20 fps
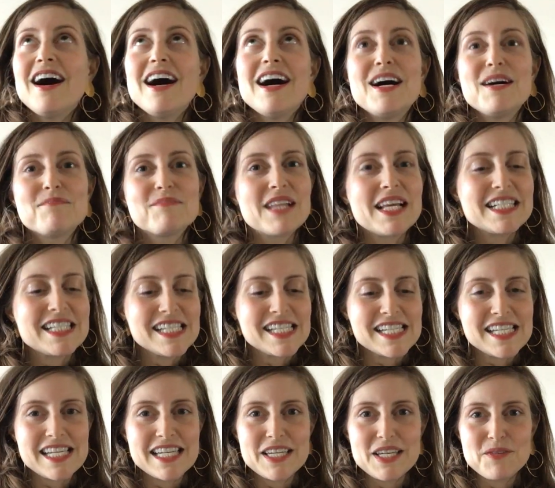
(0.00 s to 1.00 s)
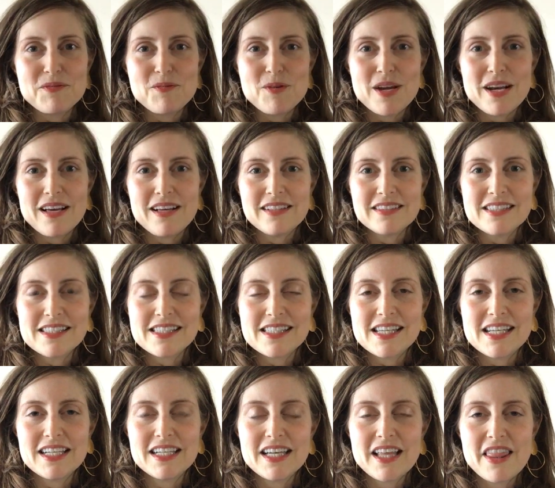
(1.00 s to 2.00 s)
Let's see, what
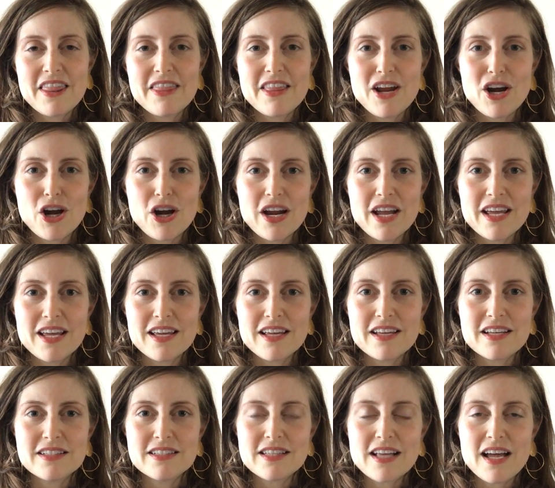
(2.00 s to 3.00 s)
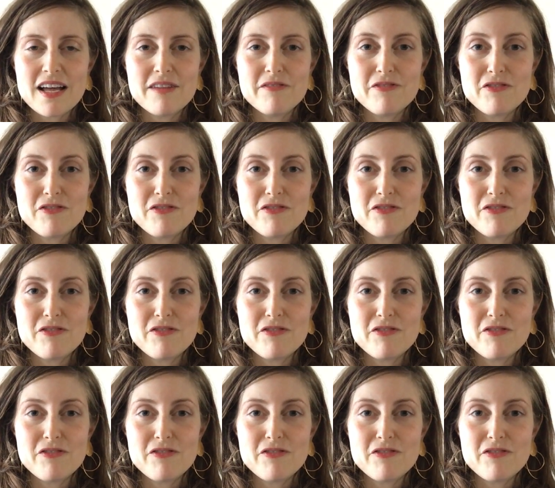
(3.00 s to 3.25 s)
else? There is,